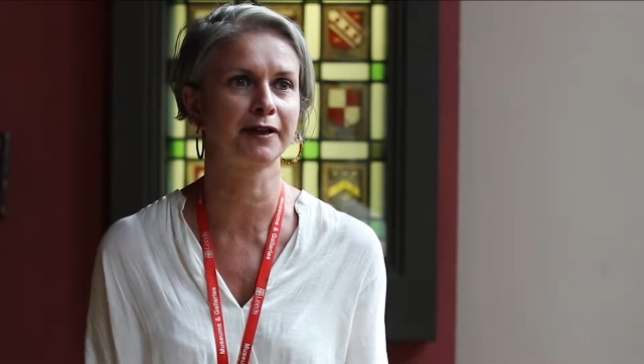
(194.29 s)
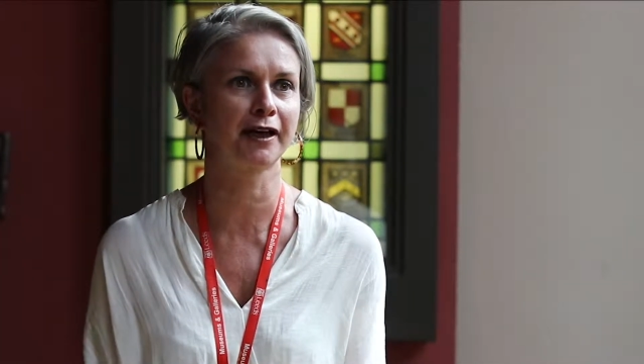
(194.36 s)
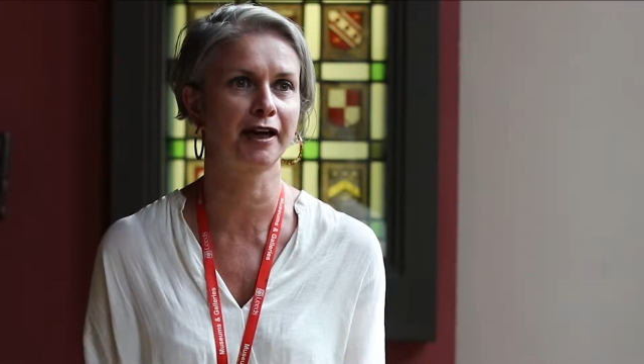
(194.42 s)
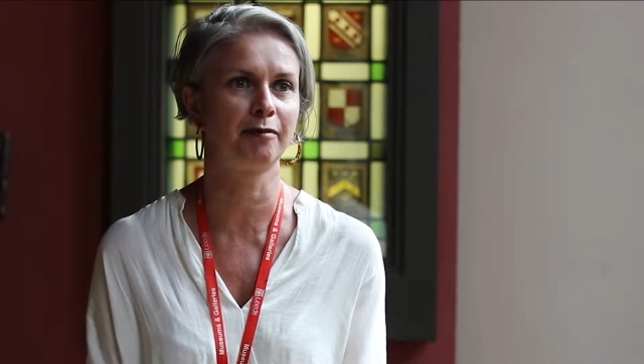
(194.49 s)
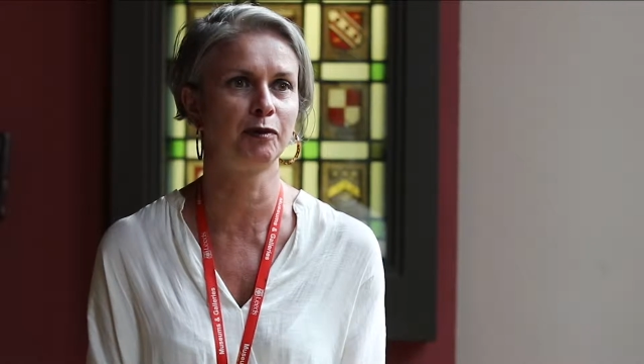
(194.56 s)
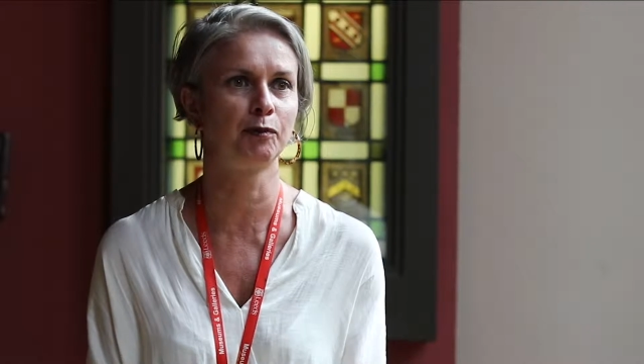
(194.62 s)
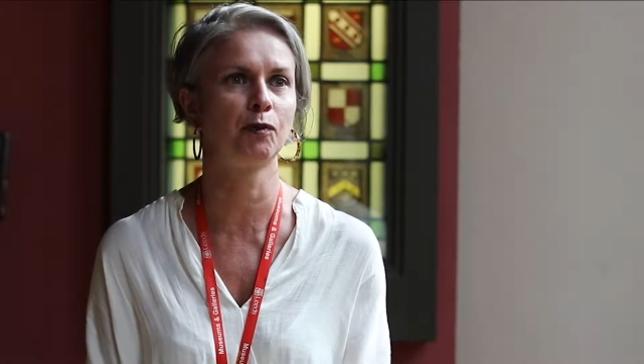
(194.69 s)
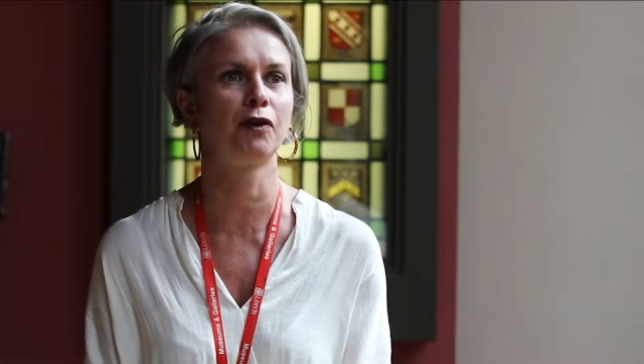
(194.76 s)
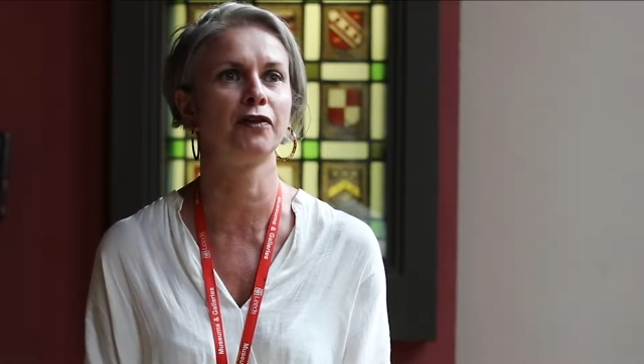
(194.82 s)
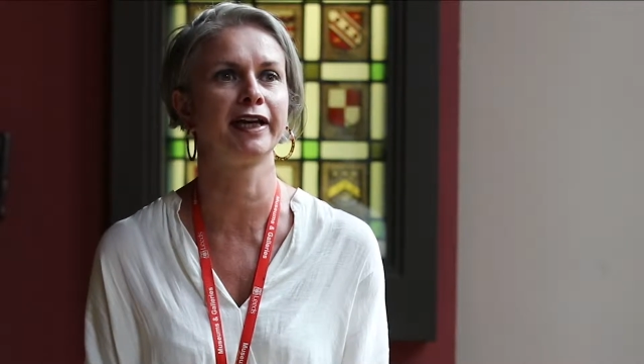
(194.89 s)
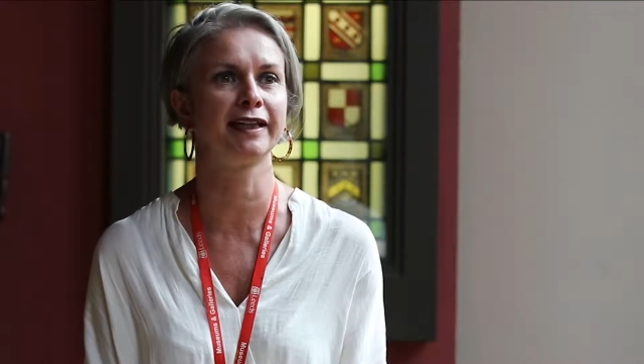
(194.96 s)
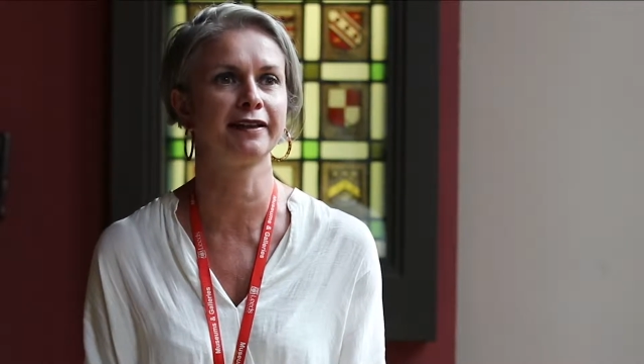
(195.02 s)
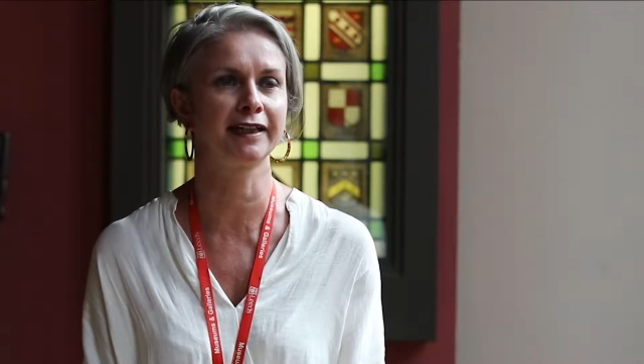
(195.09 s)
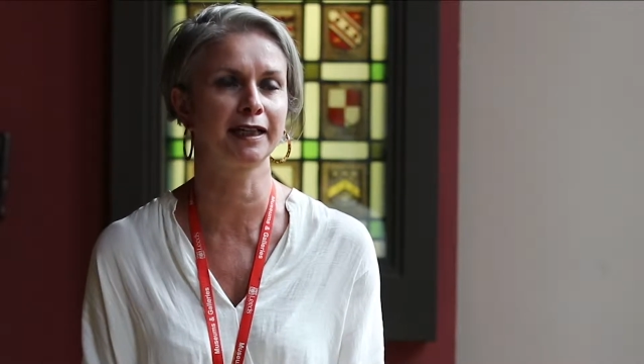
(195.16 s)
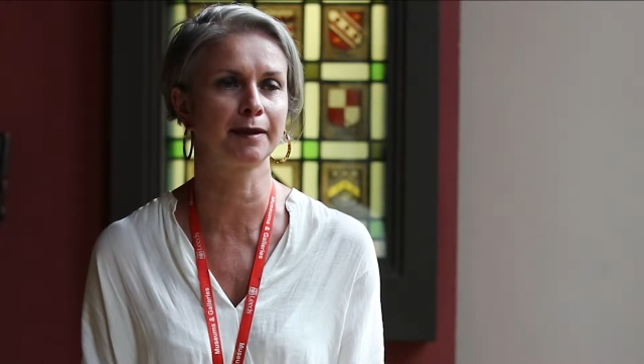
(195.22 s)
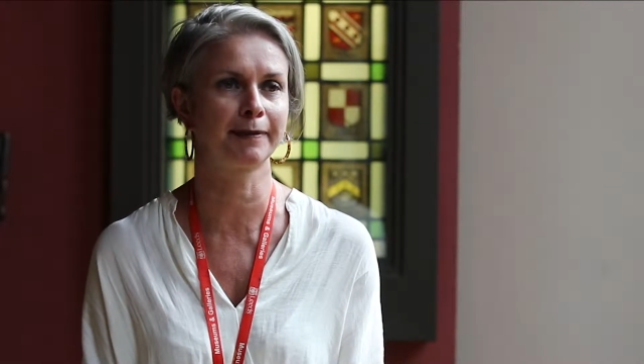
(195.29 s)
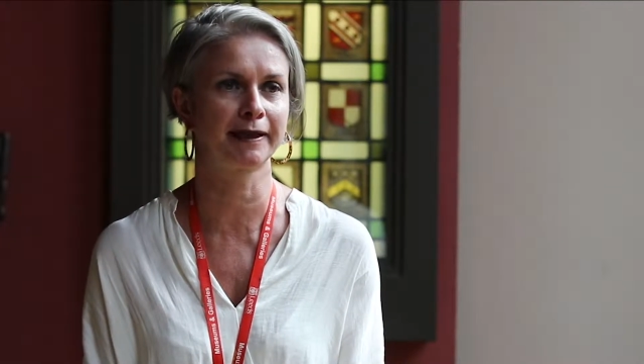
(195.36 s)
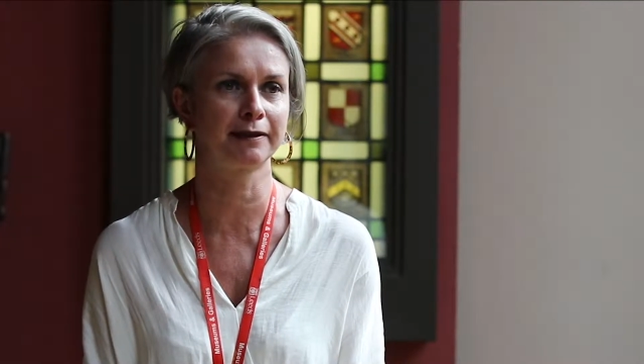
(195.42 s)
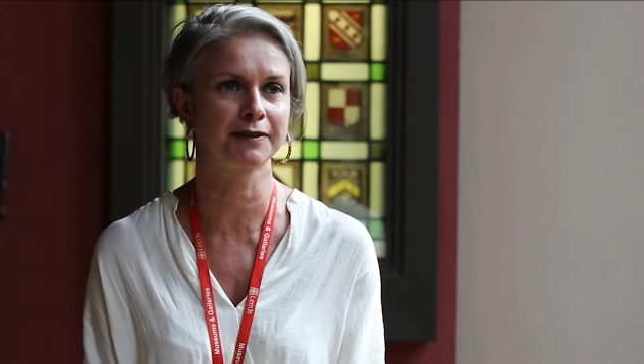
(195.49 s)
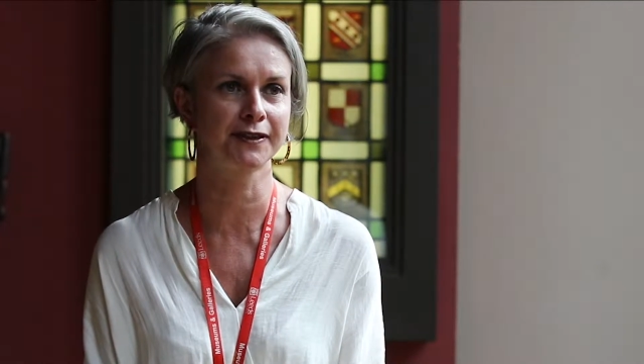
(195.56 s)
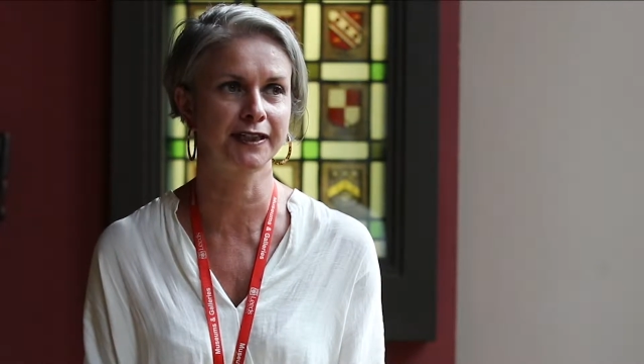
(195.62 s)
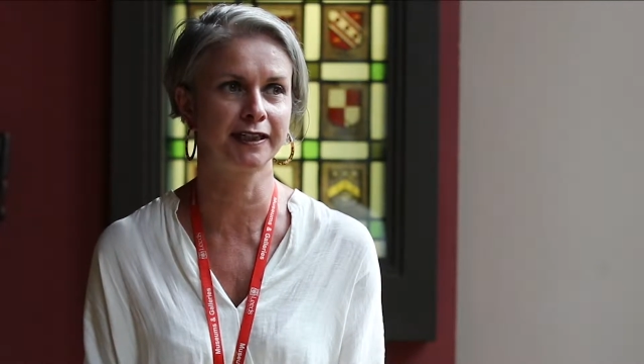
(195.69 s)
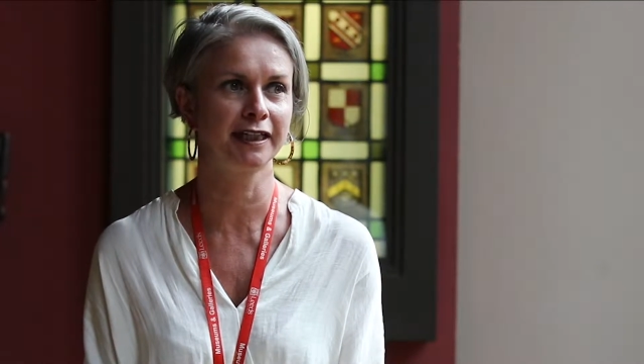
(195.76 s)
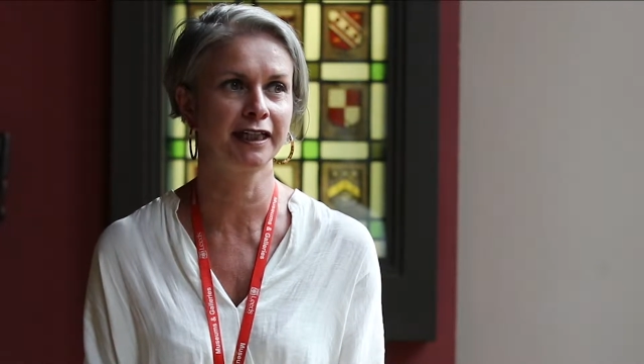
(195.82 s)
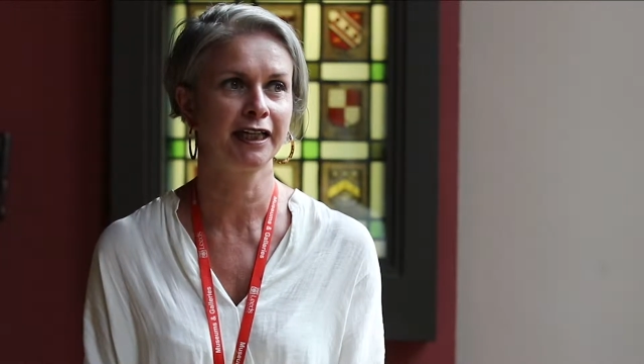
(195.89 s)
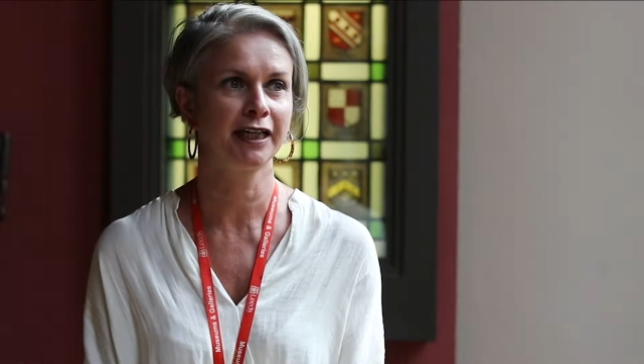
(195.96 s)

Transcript: come and what they think about it,